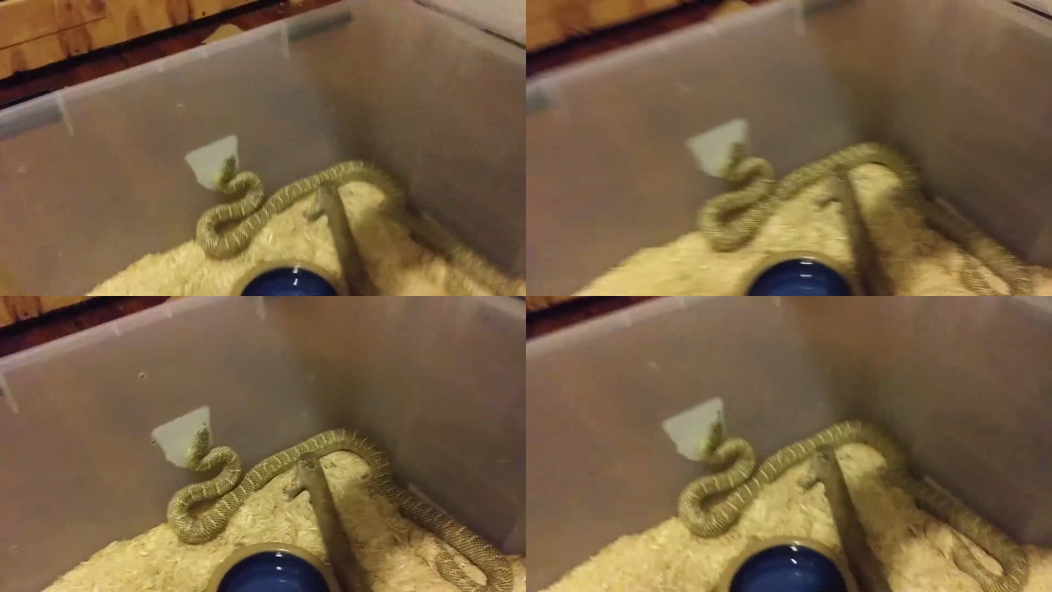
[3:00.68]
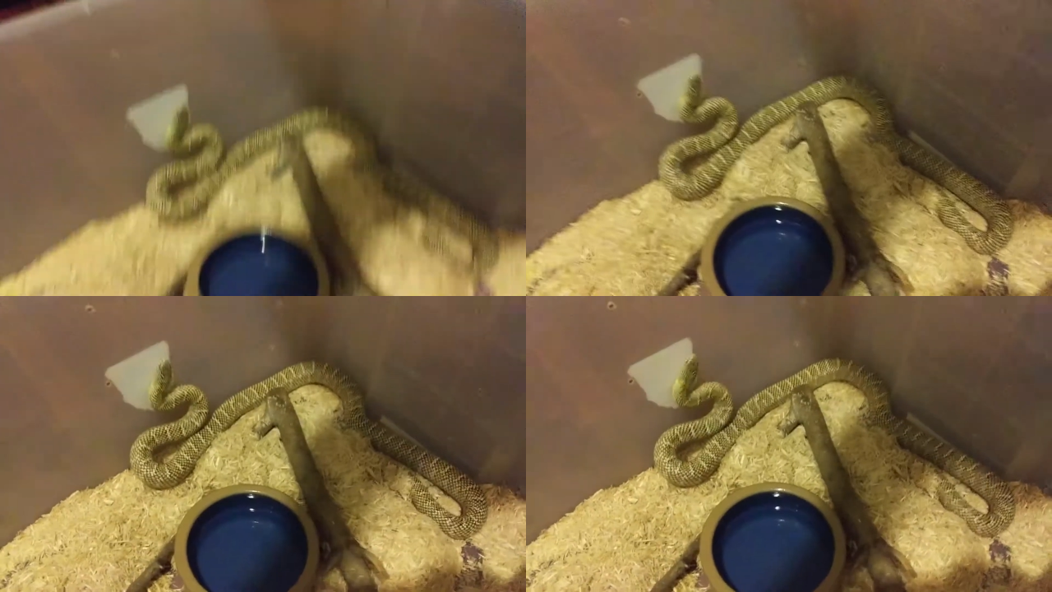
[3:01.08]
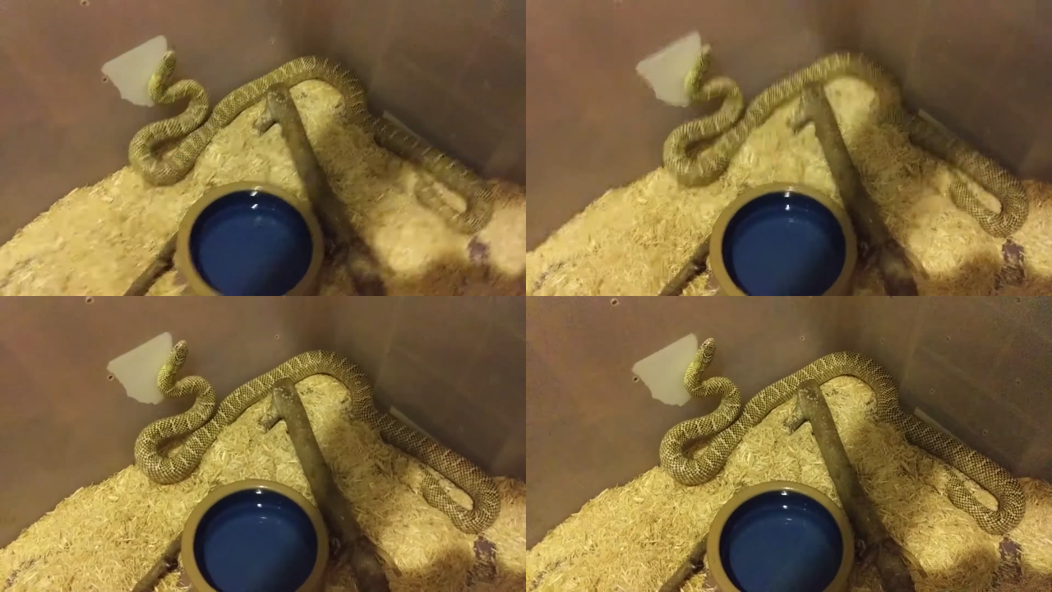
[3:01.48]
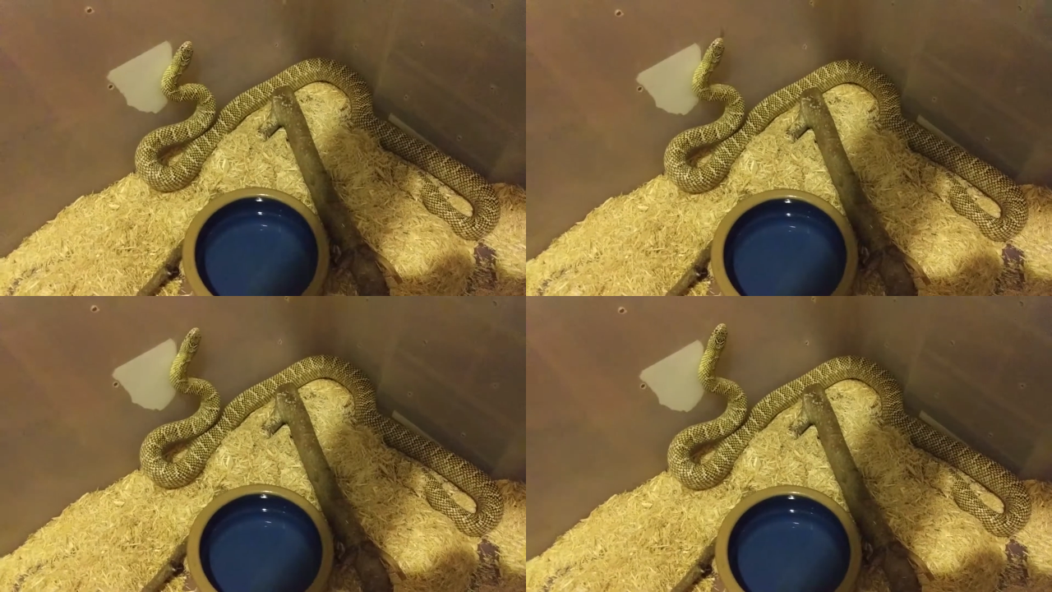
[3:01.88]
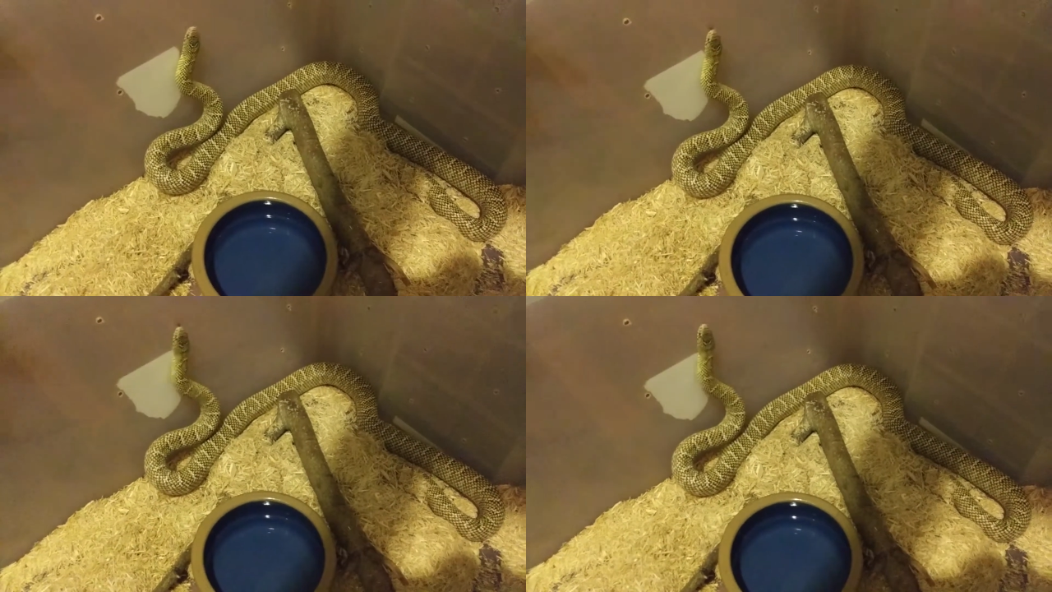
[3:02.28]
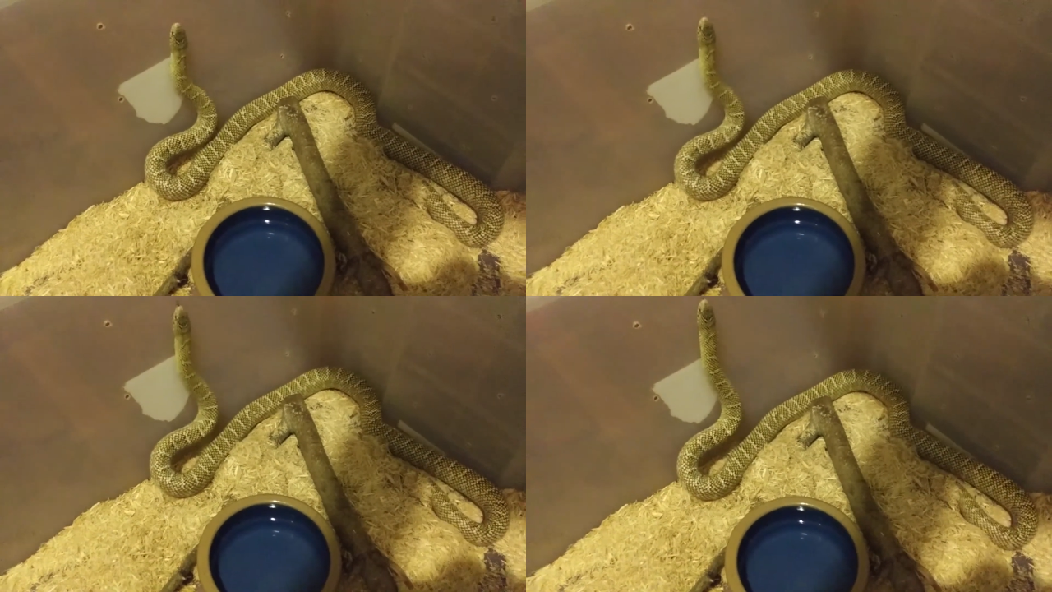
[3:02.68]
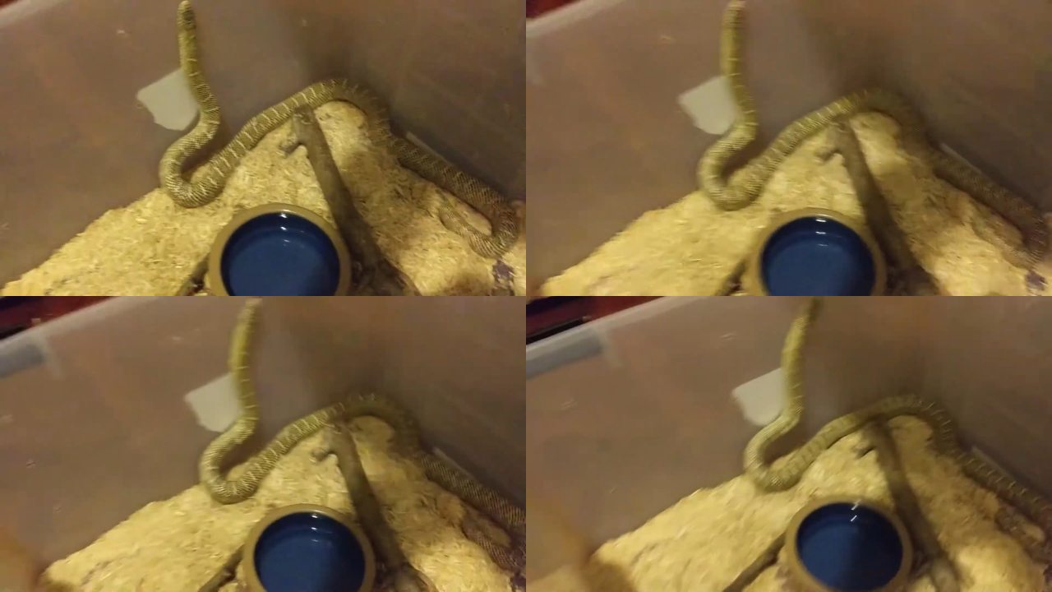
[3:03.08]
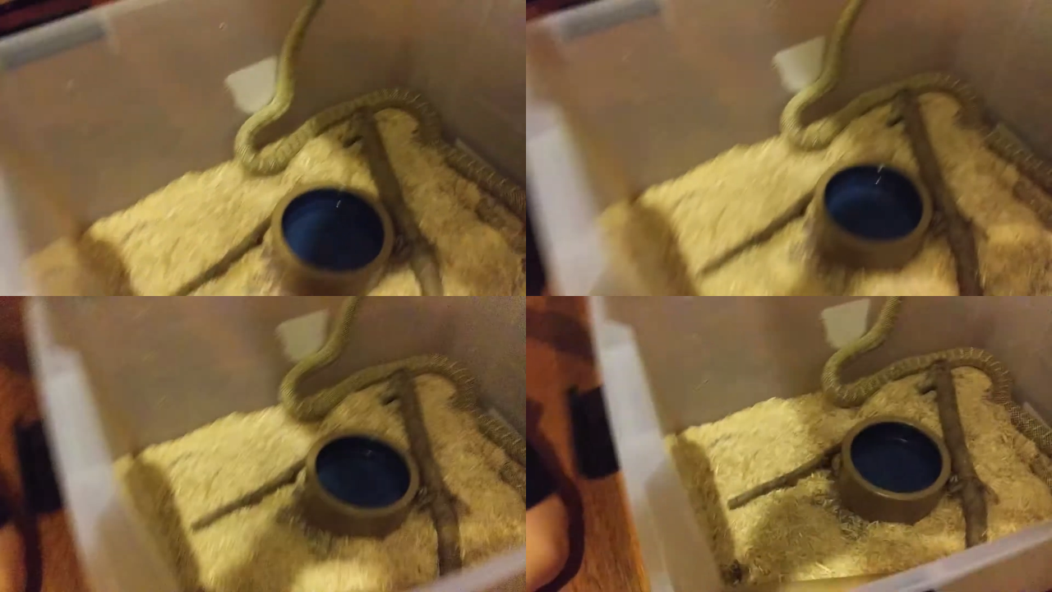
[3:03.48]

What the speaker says: Nobody's mouth can be seen.